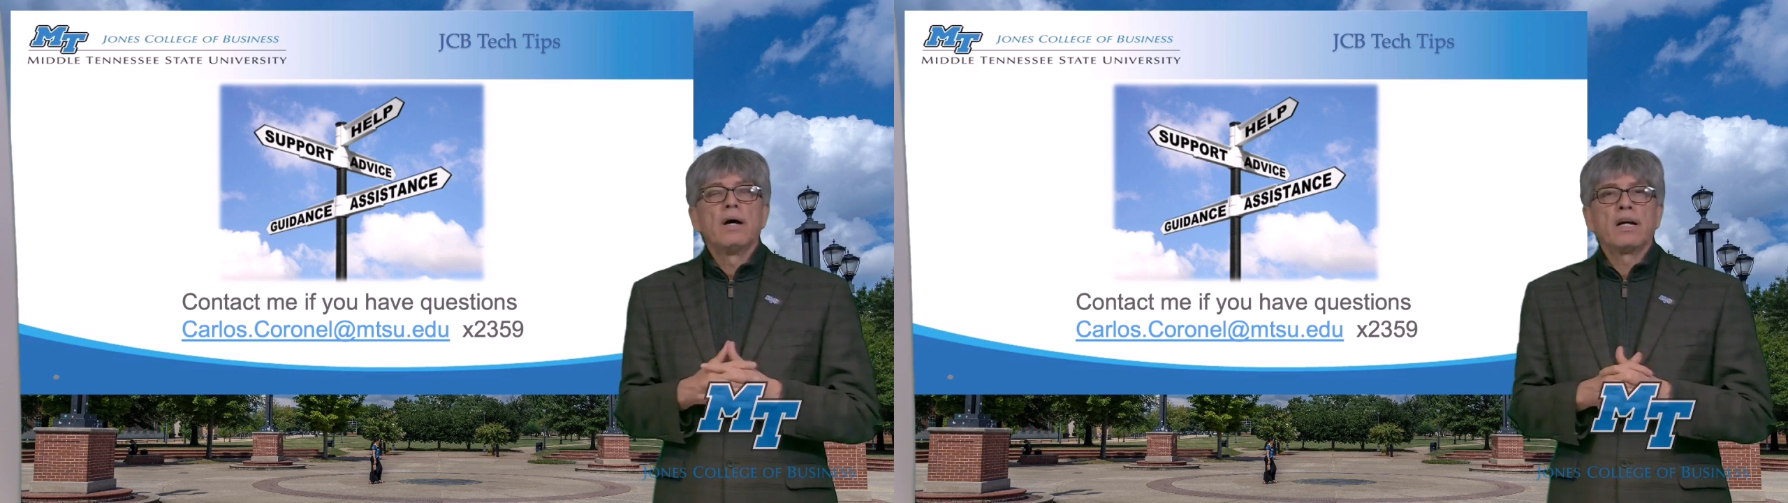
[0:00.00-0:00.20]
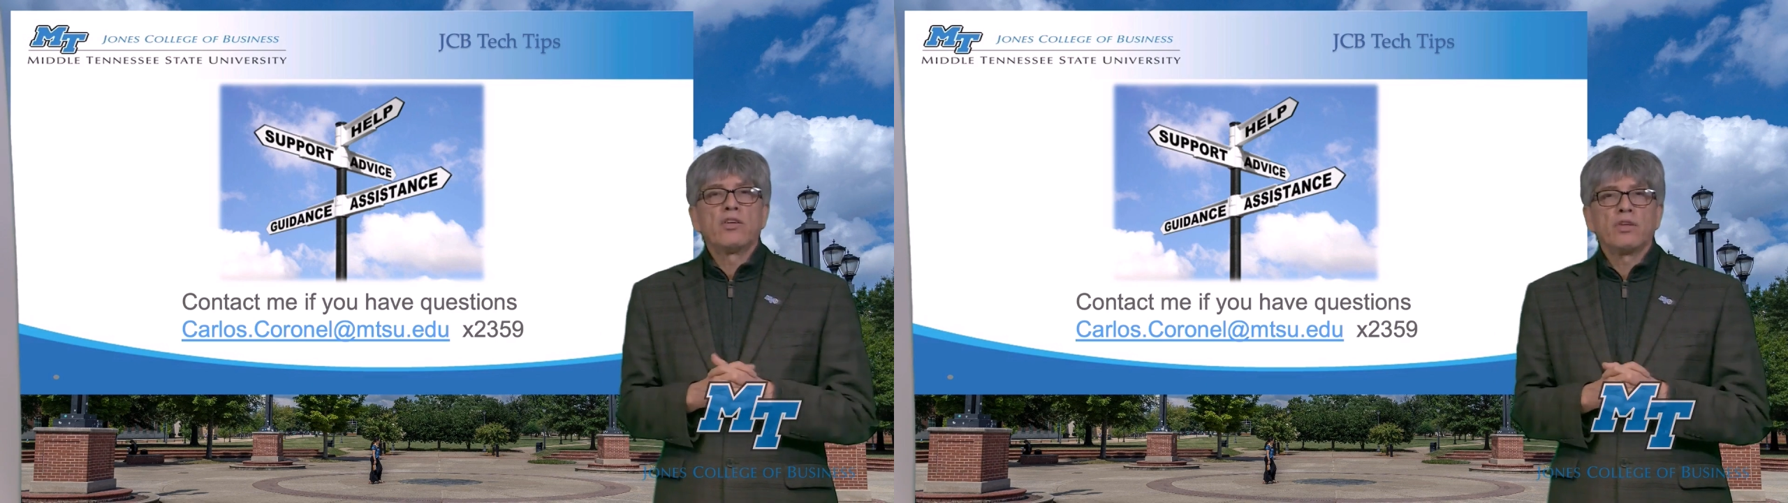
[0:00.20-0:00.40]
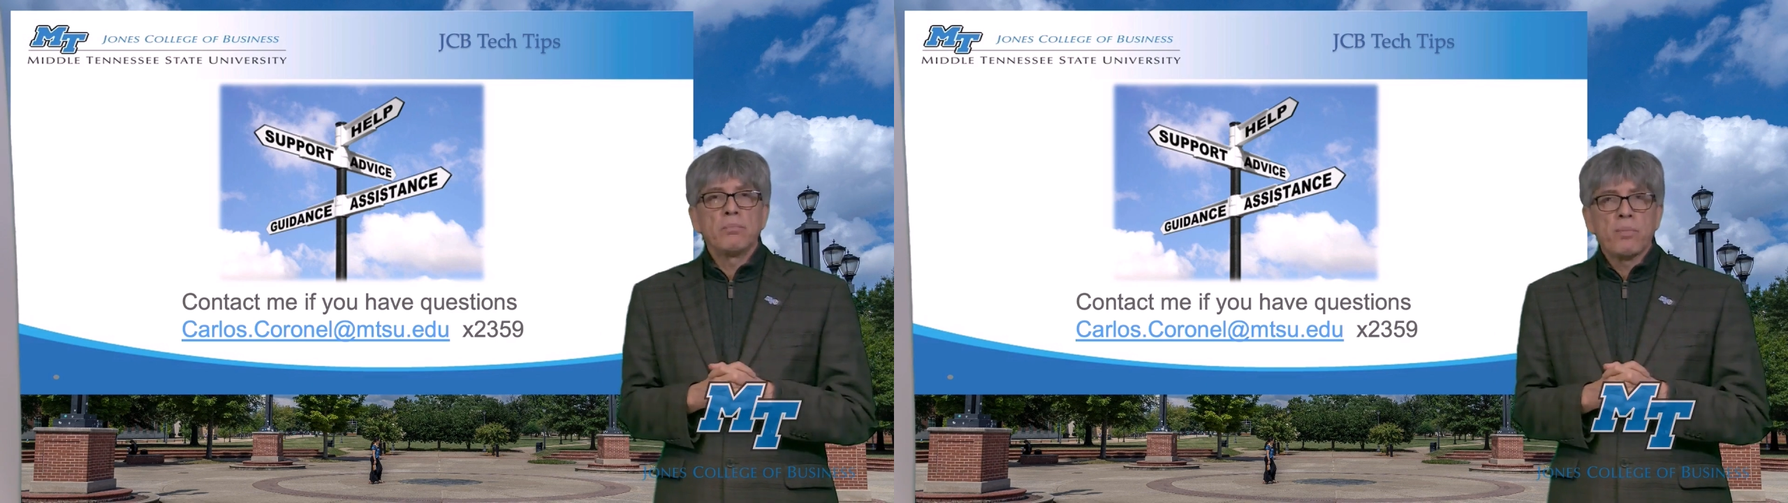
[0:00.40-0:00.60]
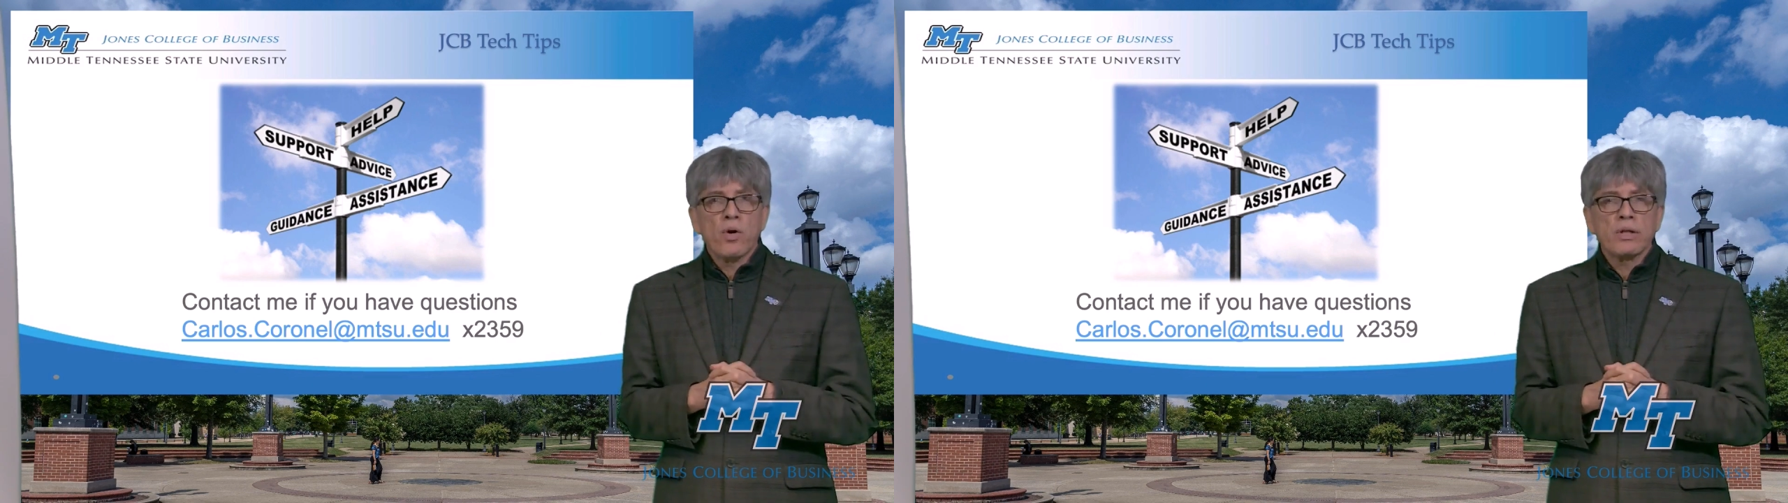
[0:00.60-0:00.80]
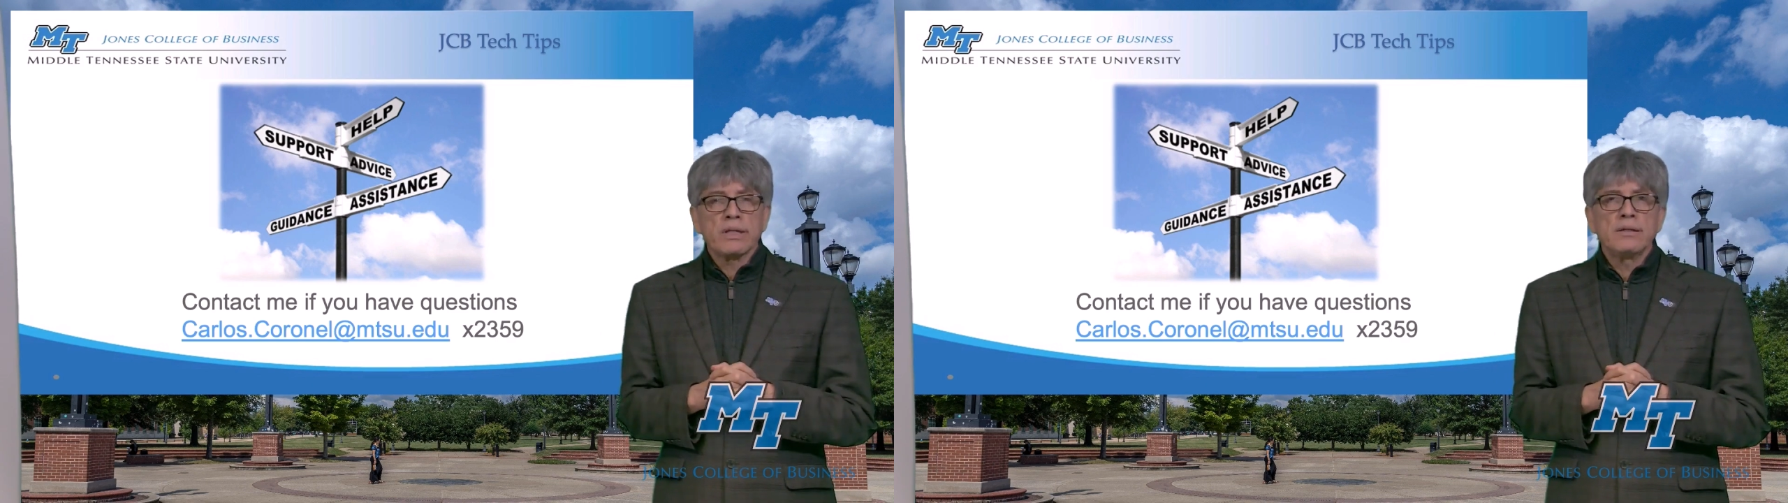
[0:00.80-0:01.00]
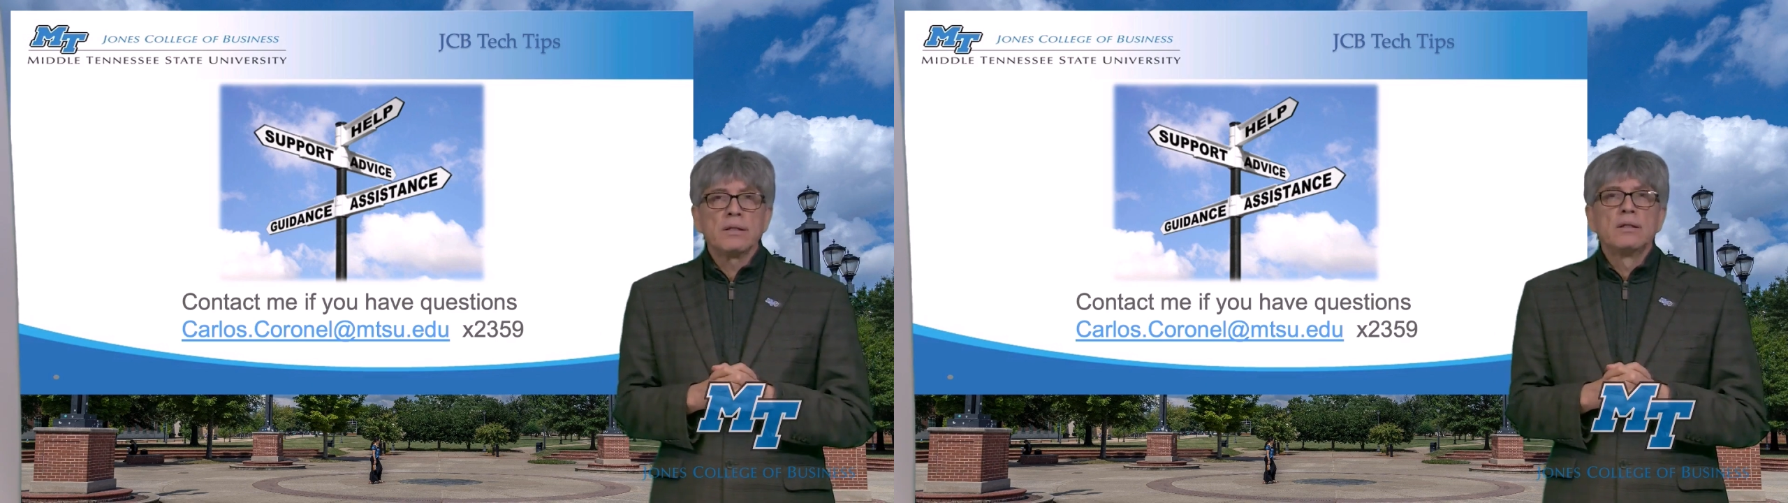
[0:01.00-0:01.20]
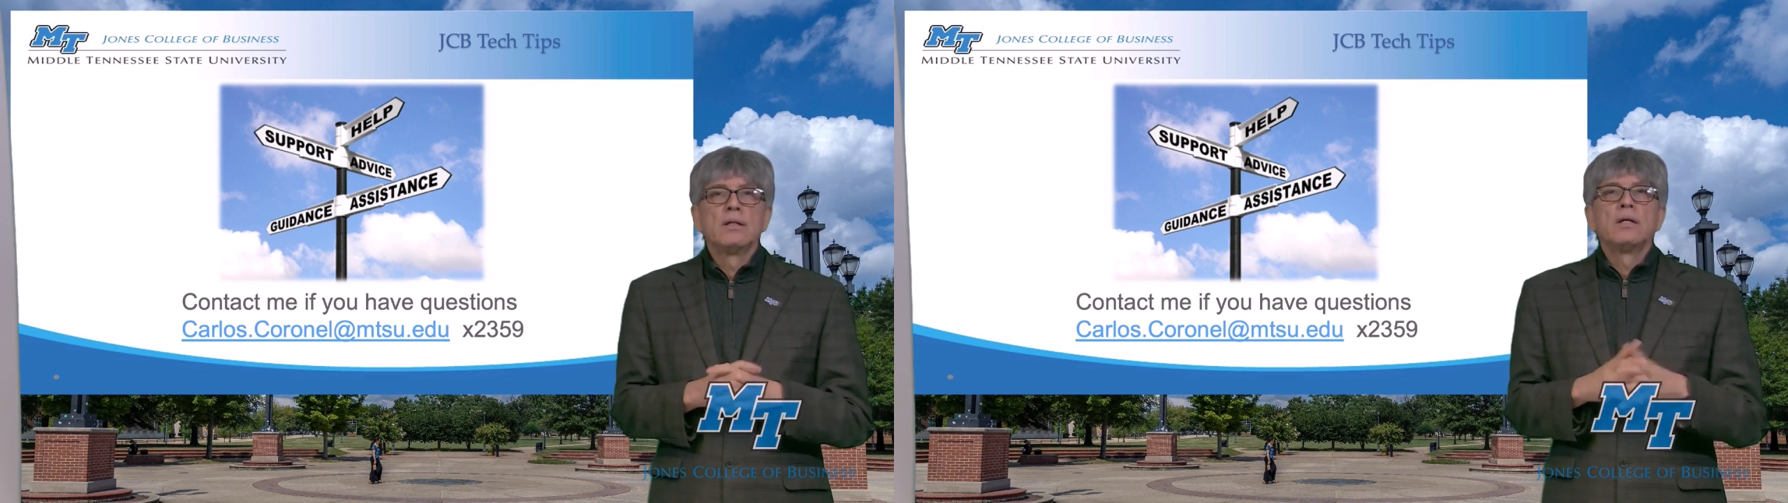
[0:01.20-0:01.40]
And it's important